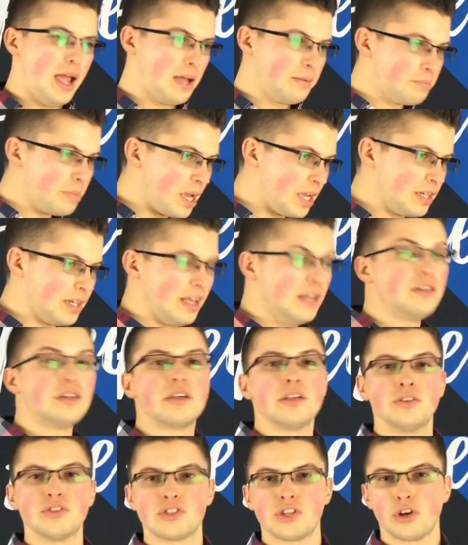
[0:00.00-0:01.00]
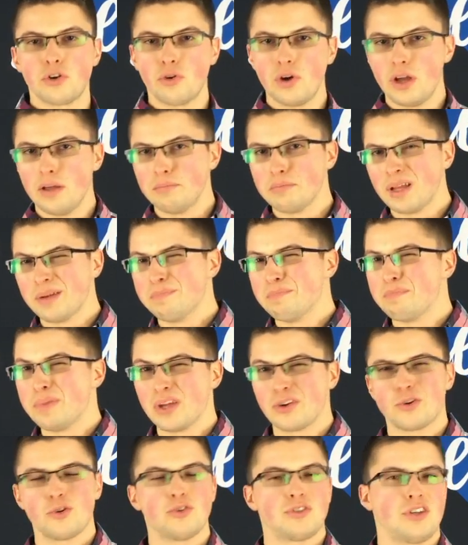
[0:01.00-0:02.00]
and been inconsiderate, been
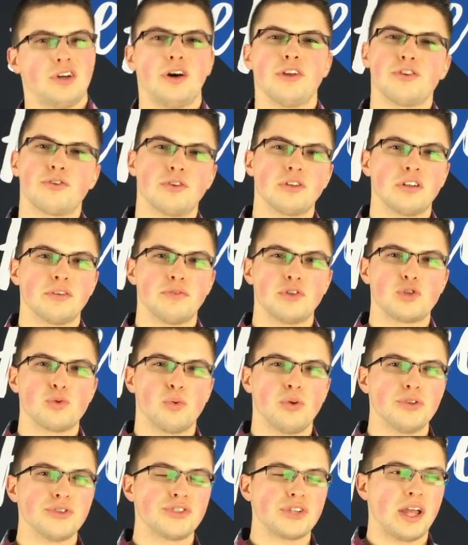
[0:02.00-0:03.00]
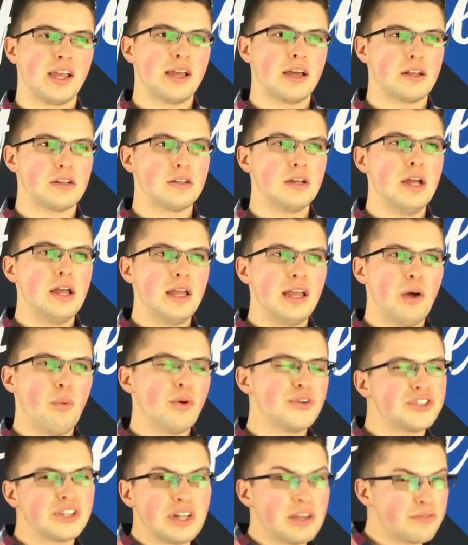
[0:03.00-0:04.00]
bitter to other individuals, and it
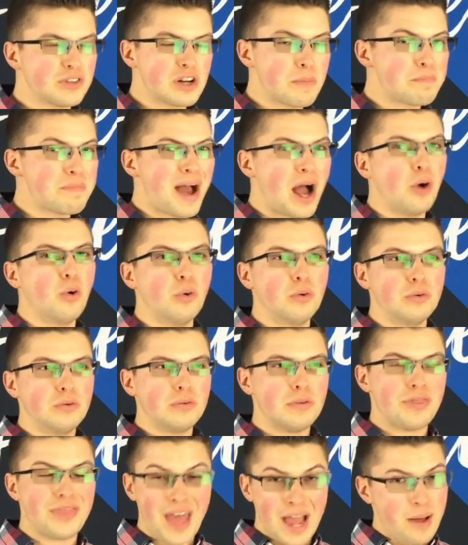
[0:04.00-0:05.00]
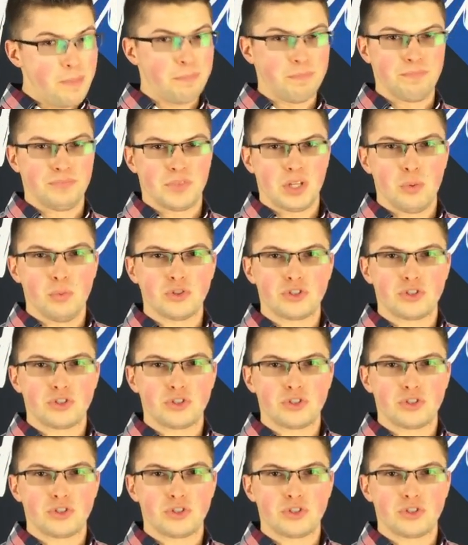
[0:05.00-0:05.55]
wasn't even about them. It